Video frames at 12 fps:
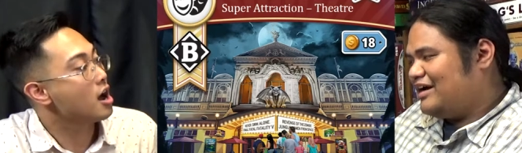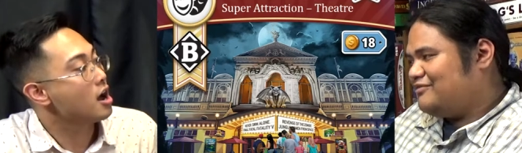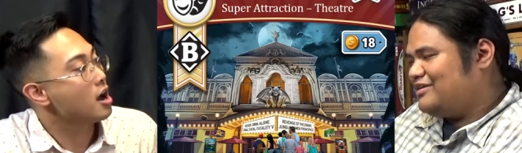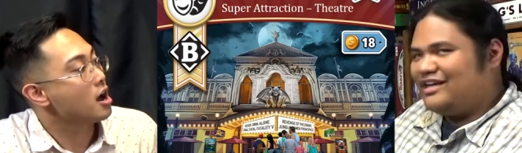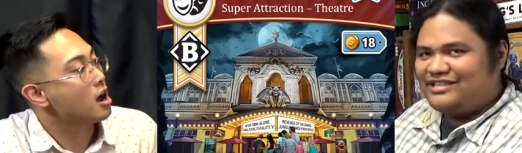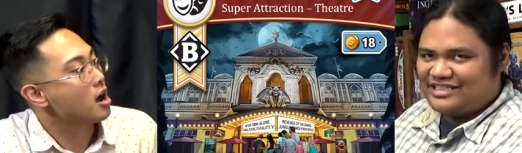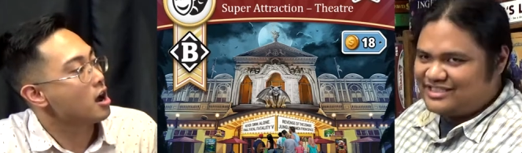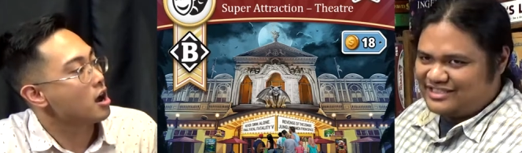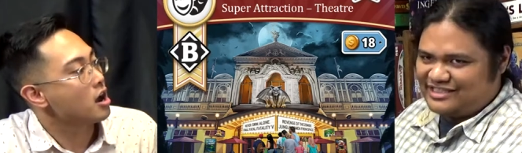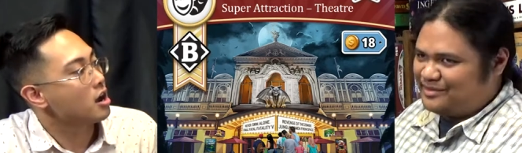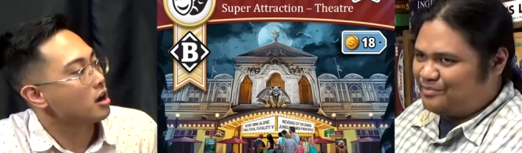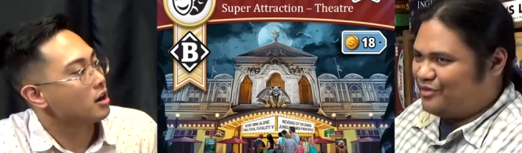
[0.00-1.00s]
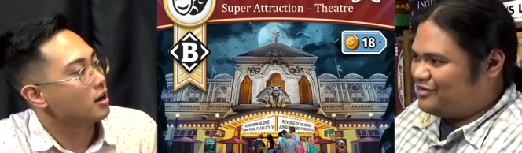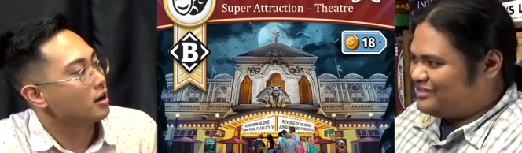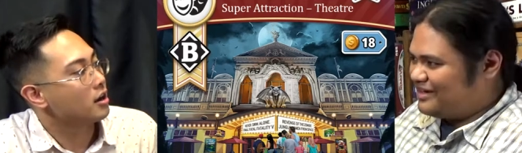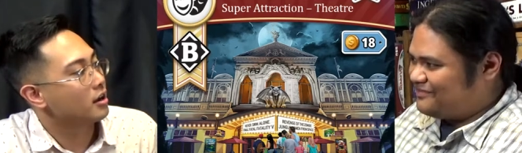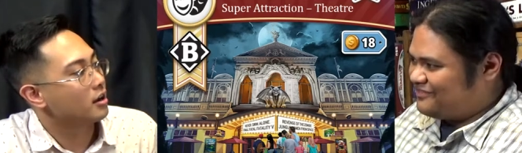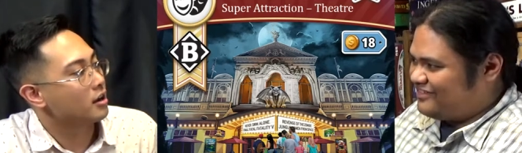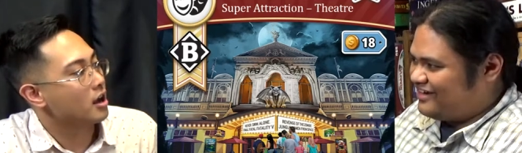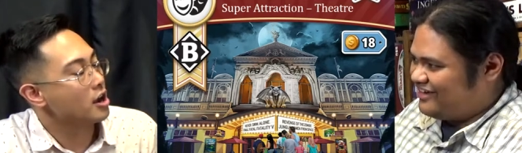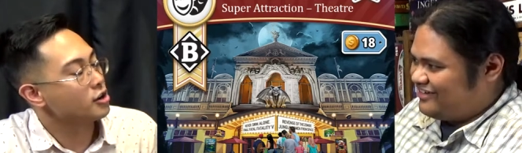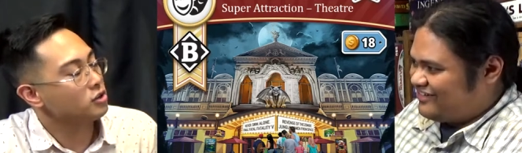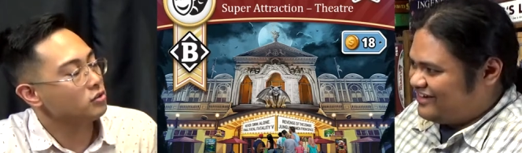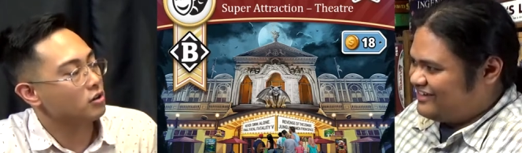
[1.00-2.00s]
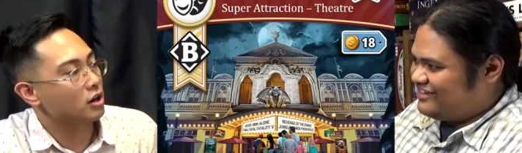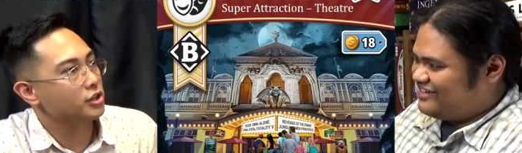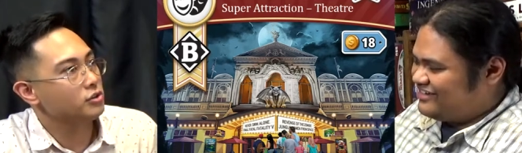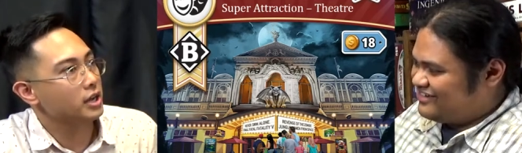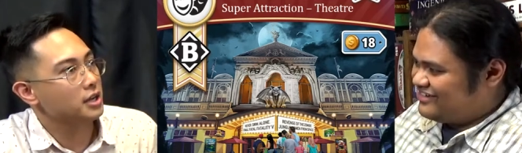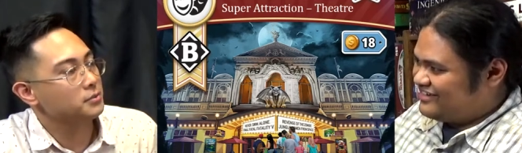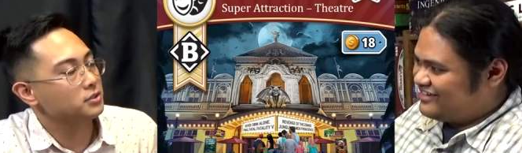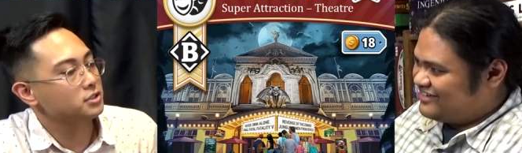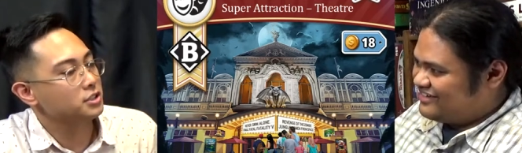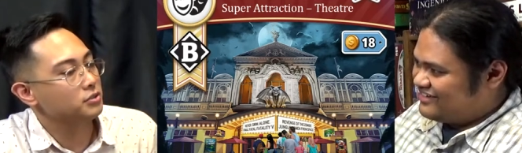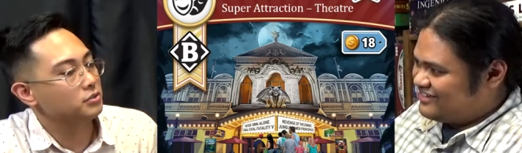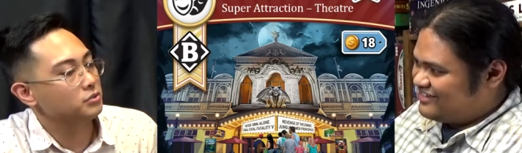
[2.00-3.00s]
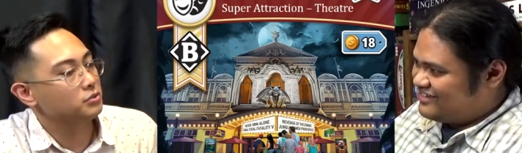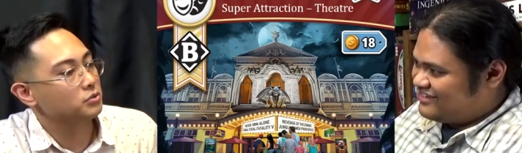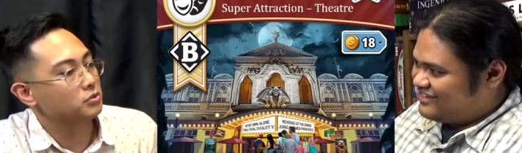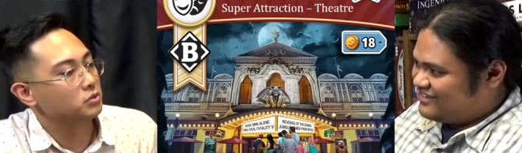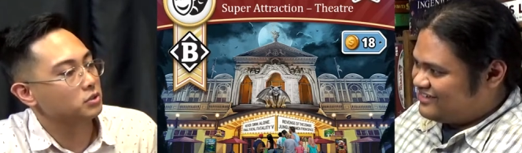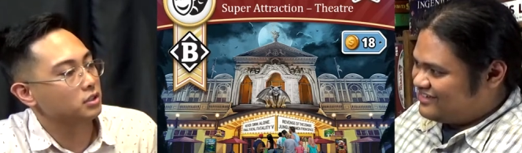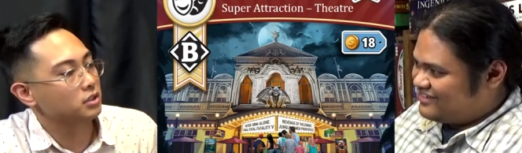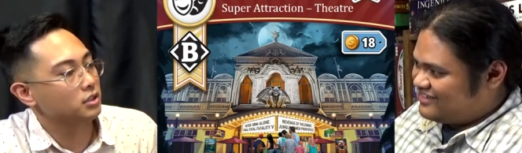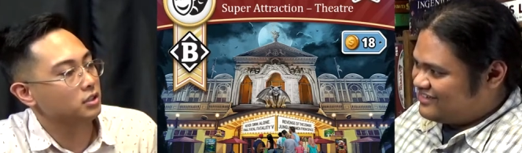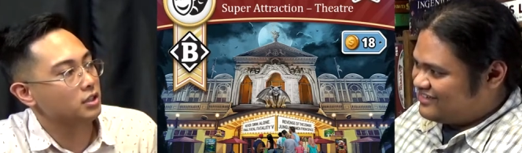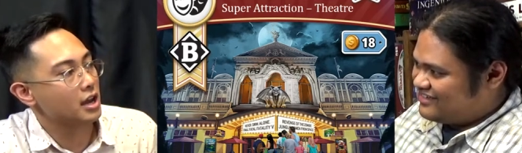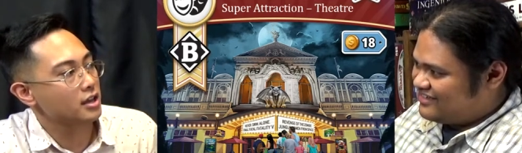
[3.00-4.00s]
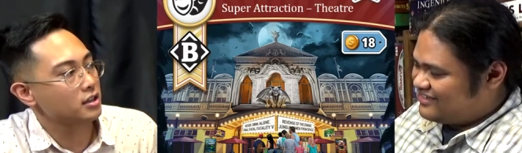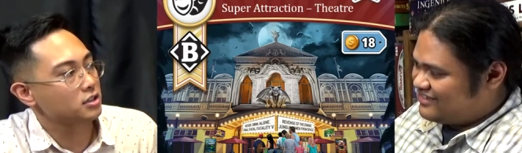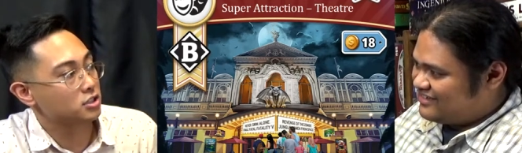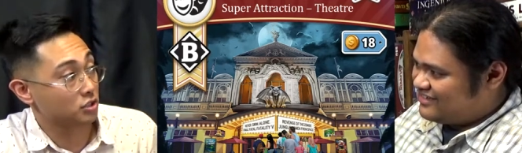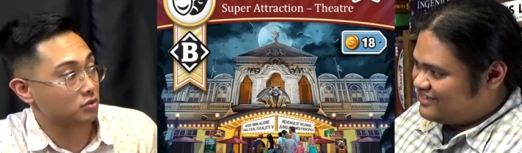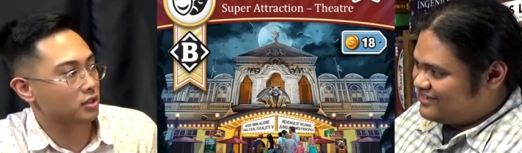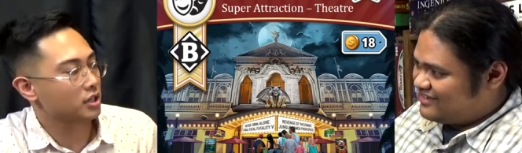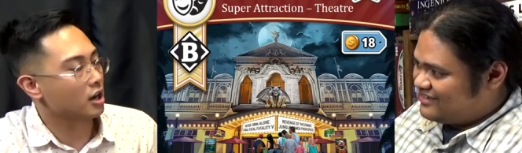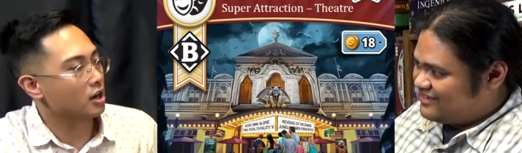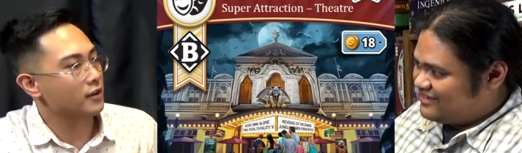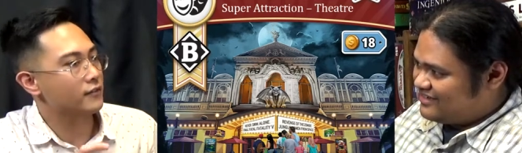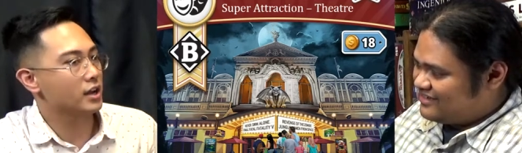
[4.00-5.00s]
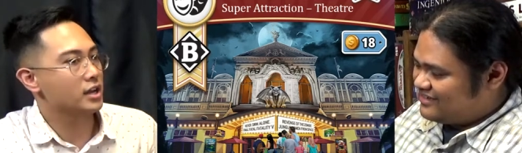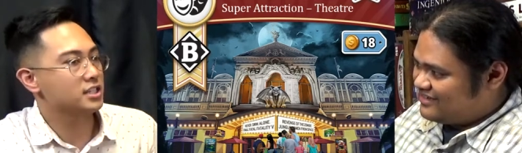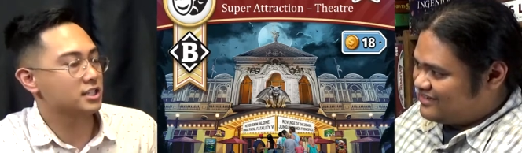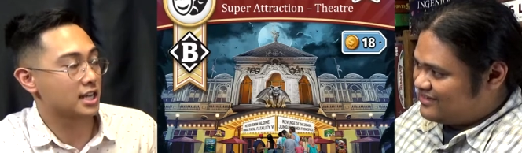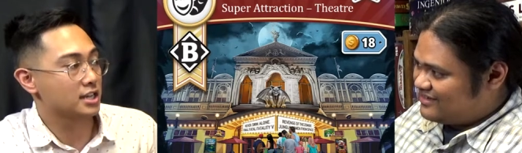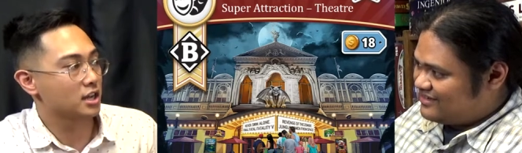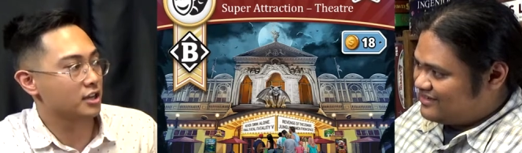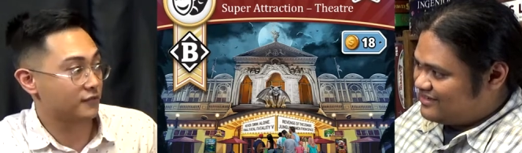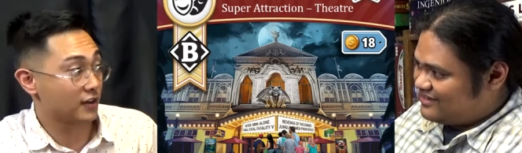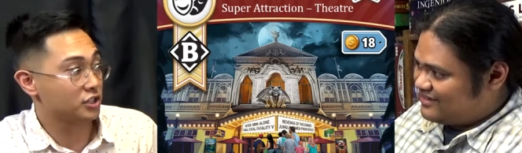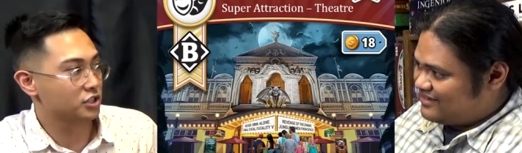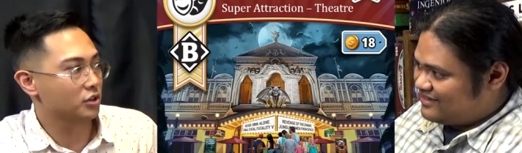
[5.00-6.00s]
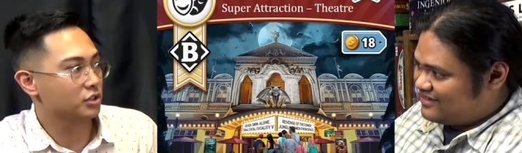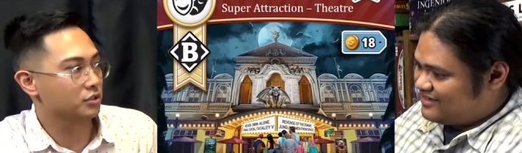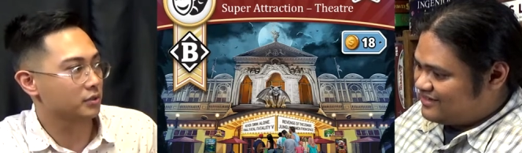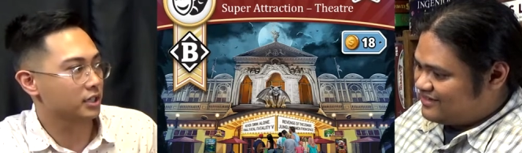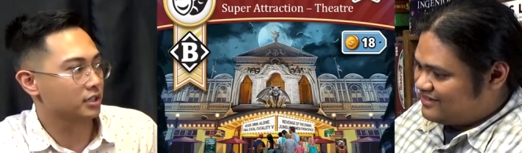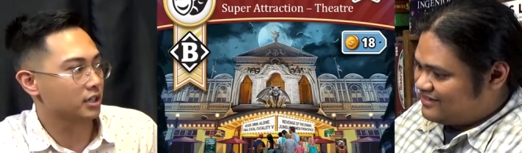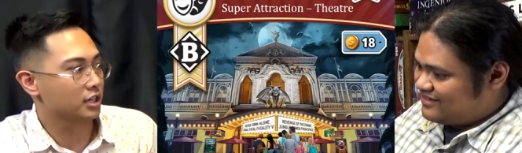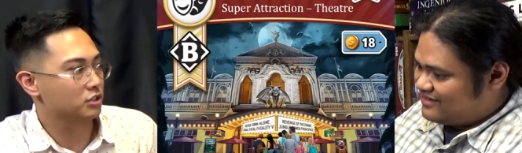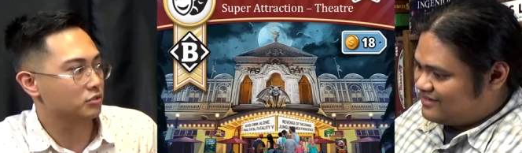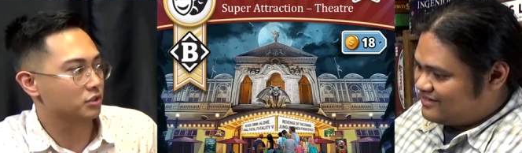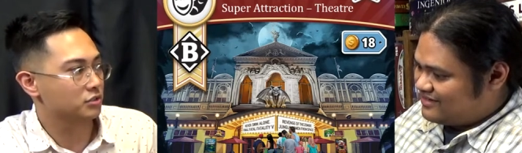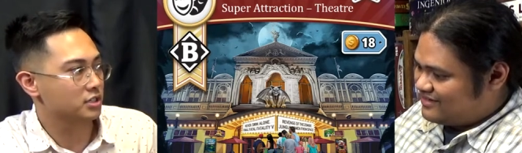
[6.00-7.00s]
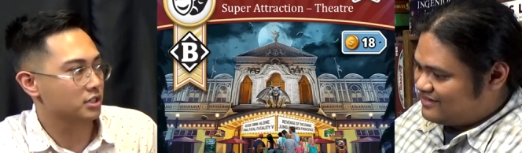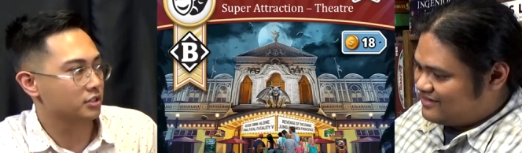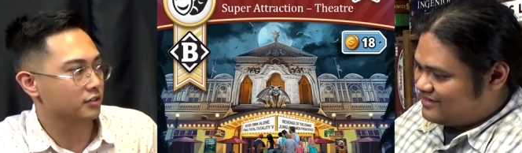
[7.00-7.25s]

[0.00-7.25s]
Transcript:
Speaker 1: we got. This is just a prototype for now.
Speaker 2: Are you, right? Are you able to get to... If I send, if I show you it, can you use it in your